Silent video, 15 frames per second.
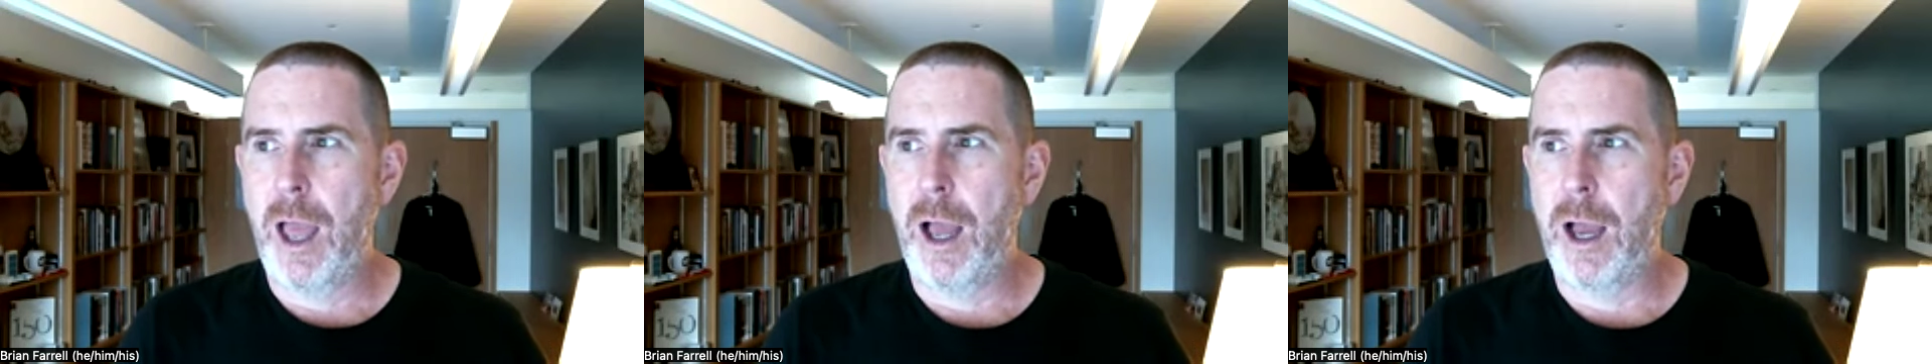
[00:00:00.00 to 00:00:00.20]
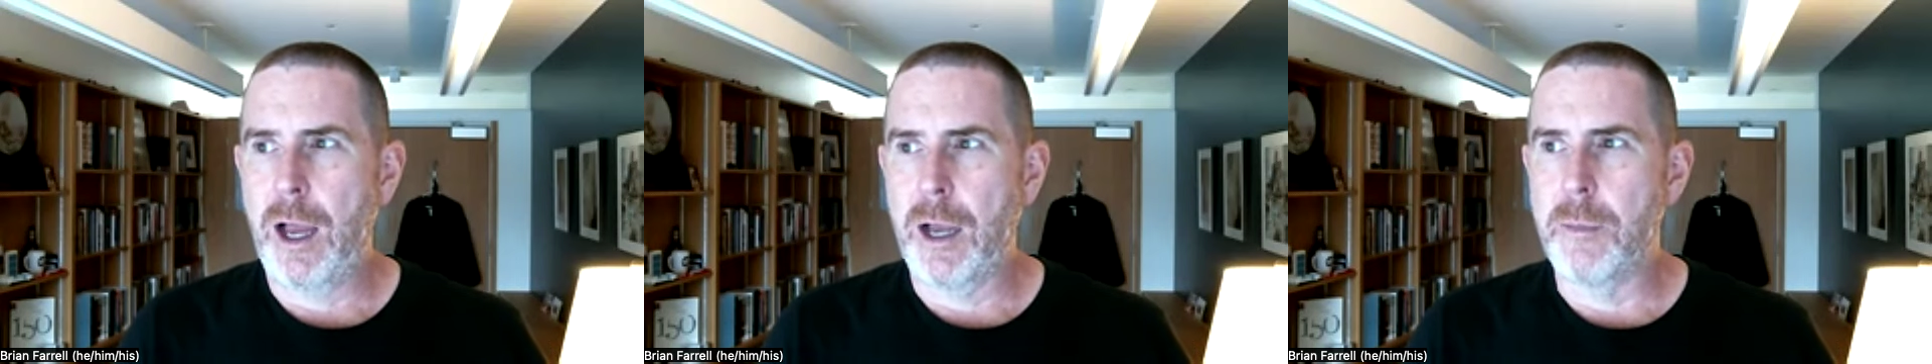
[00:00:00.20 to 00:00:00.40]

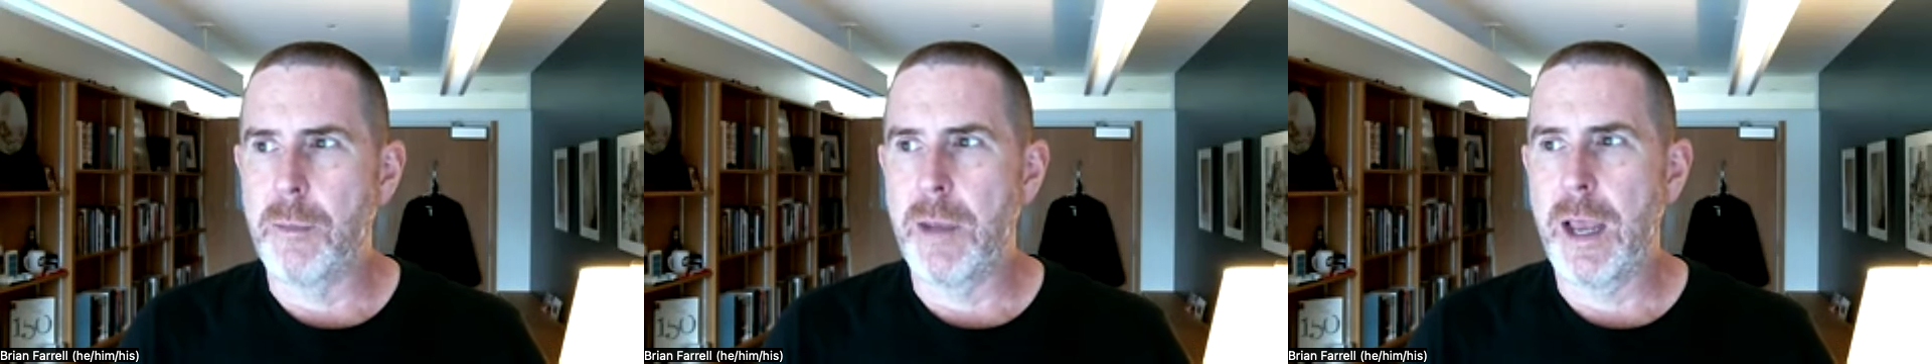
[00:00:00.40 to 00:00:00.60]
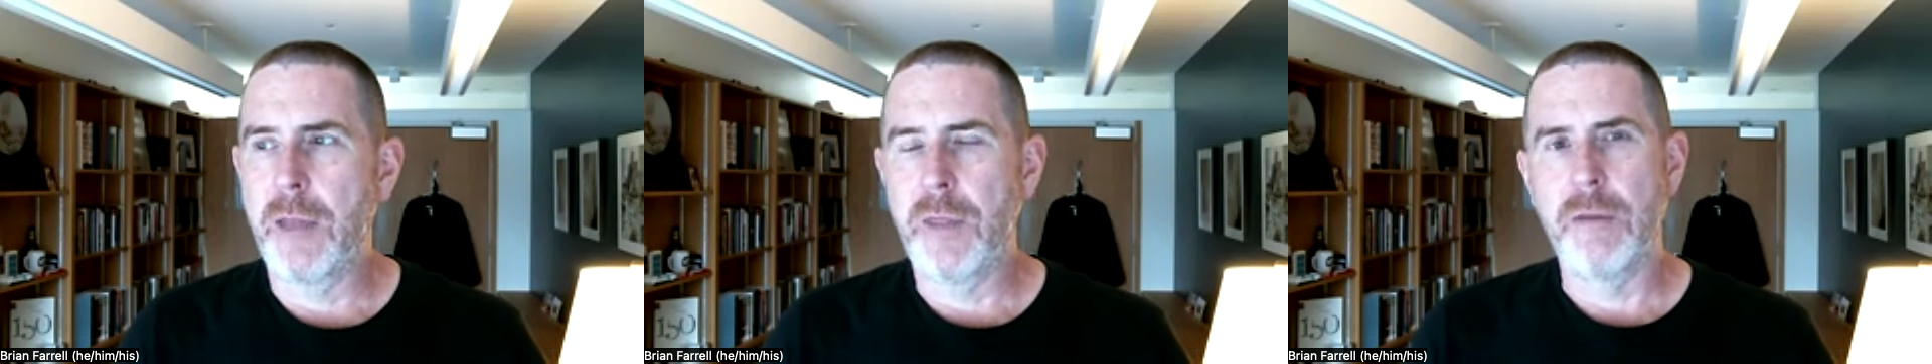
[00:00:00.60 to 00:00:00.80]

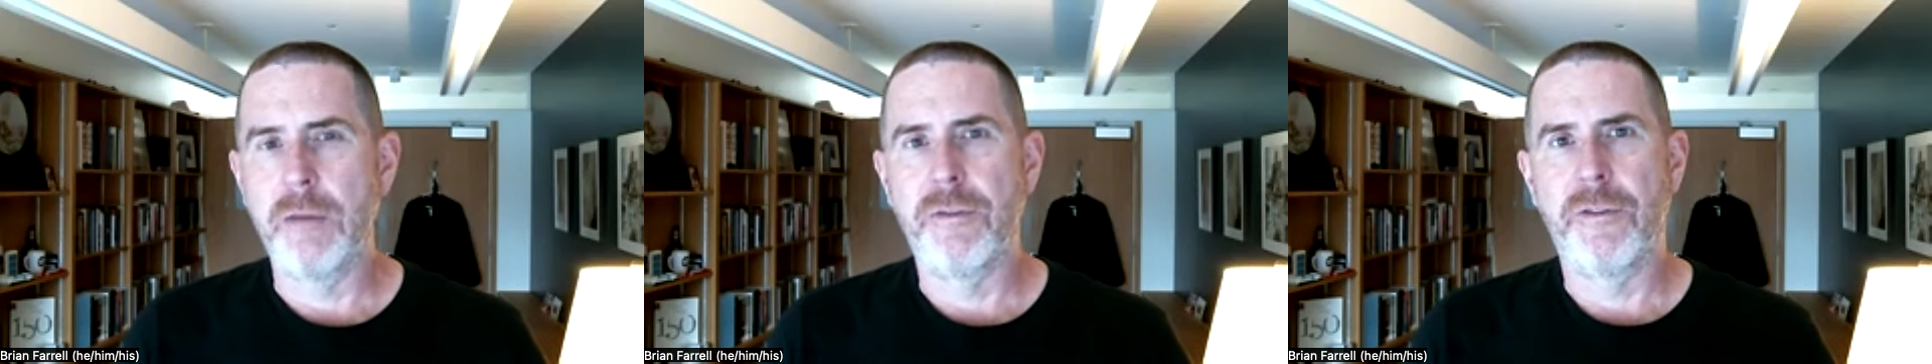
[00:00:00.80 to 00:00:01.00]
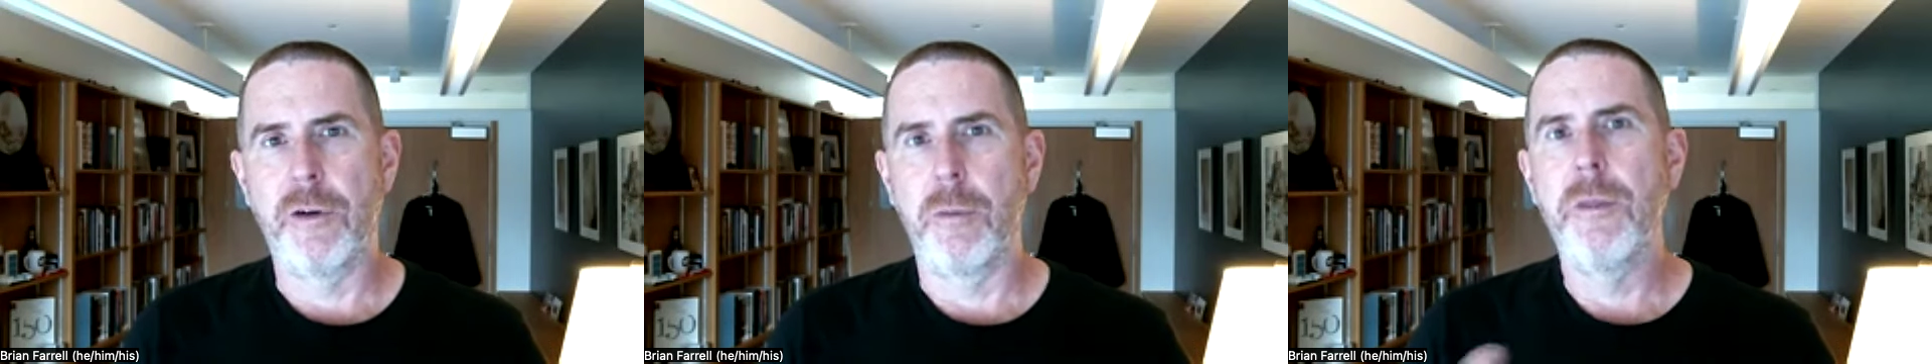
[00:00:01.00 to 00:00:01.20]
And
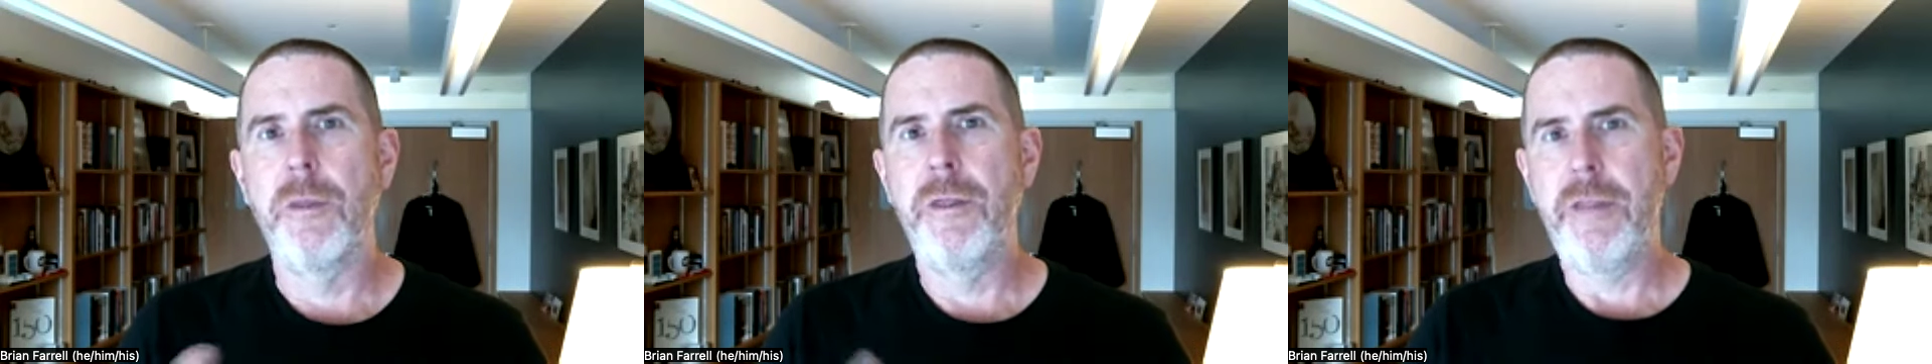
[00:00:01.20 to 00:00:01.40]
then from